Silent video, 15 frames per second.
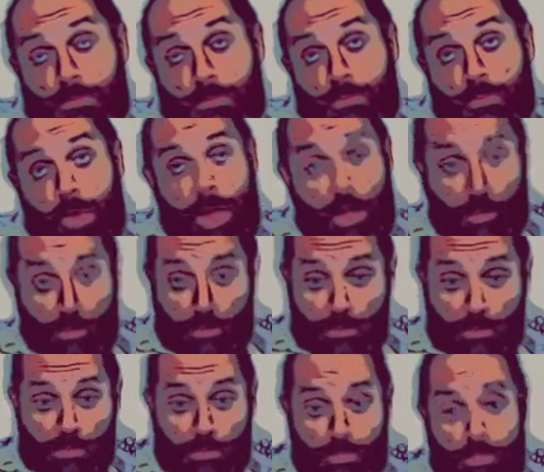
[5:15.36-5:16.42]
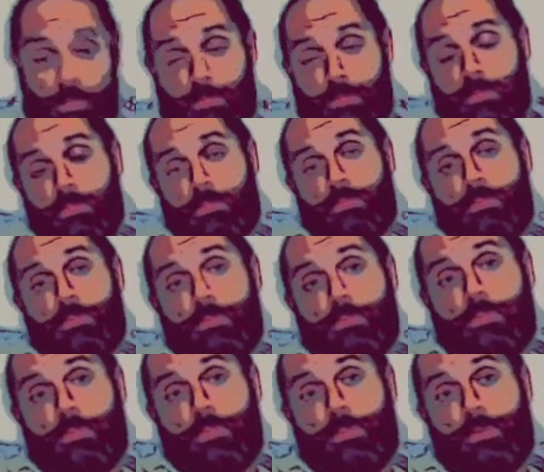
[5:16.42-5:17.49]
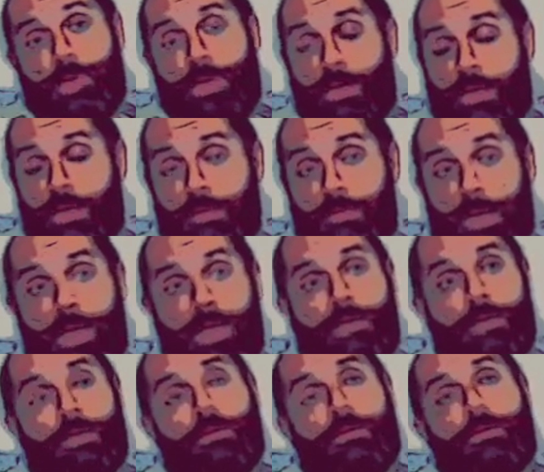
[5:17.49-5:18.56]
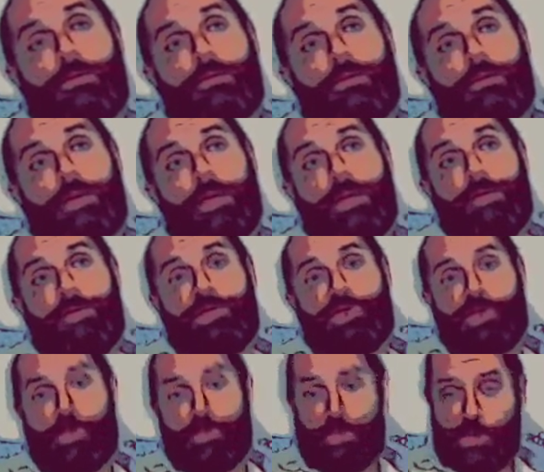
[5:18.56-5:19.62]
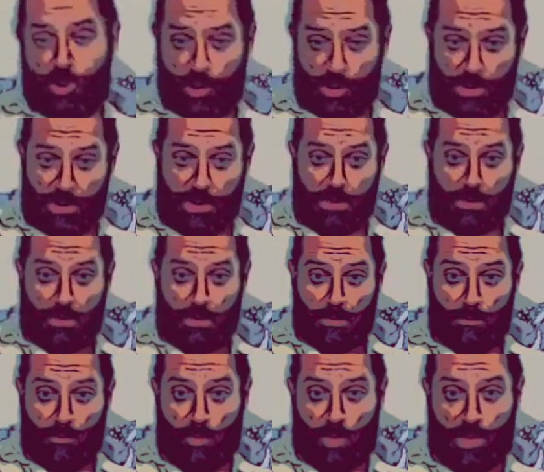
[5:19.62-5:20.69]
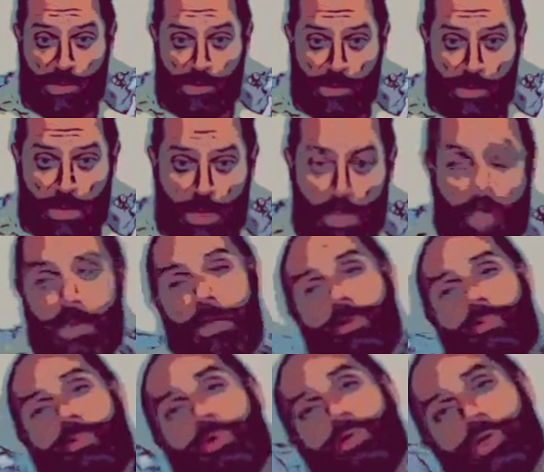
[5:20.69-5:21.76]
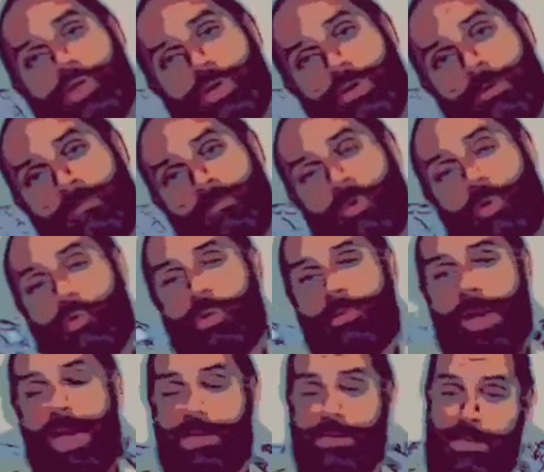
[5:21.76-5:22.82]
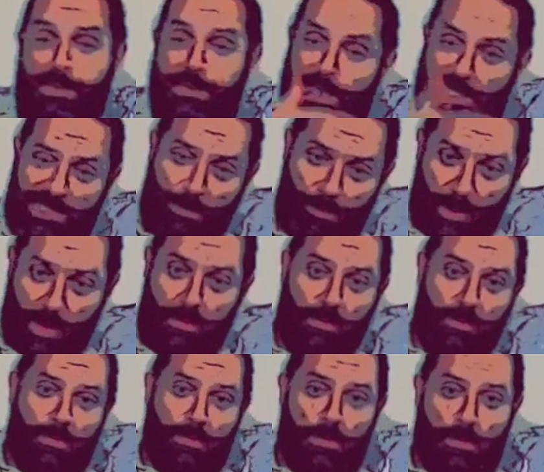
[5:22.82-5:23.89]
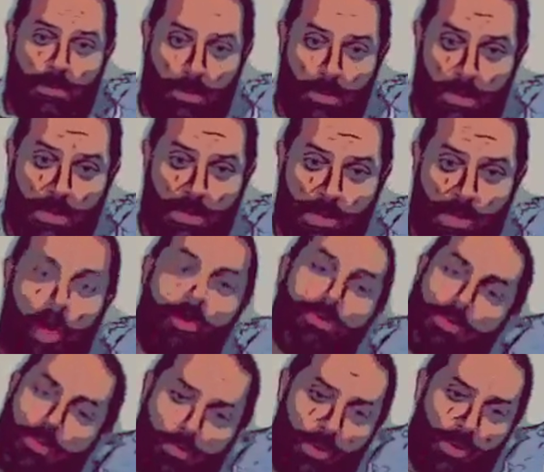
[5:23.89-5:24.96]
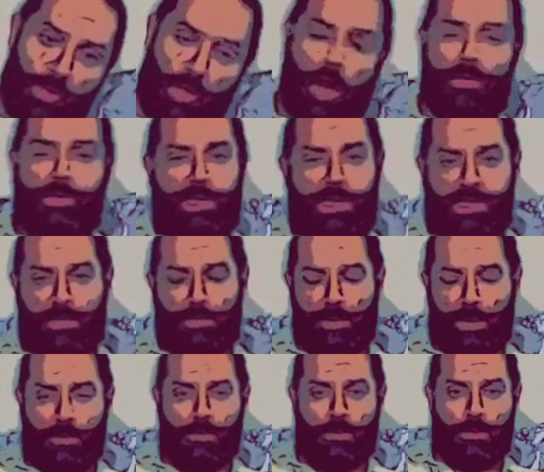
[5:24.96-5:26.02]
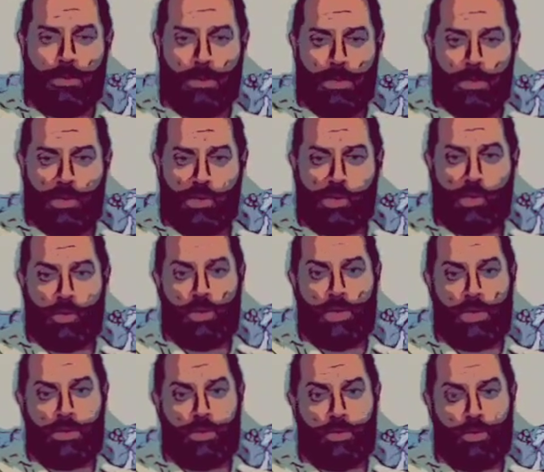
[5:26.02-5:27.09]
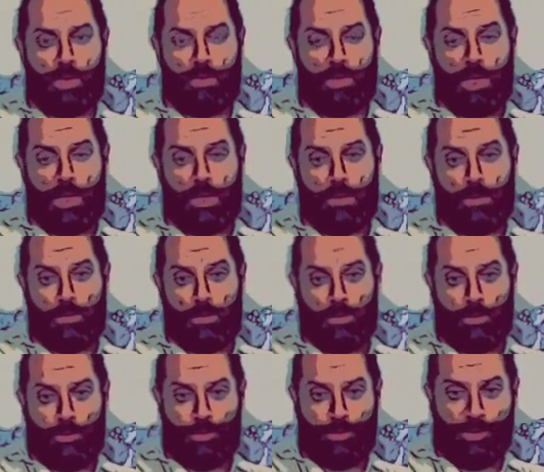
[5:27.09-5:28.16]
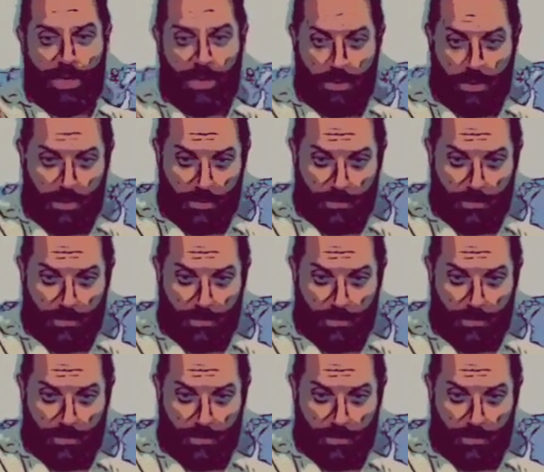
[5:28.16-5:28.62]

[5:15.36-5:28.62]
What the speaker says: Well, thinking might have its conditions for us. In other words, we might need discipline So we're taught discipline so that we may think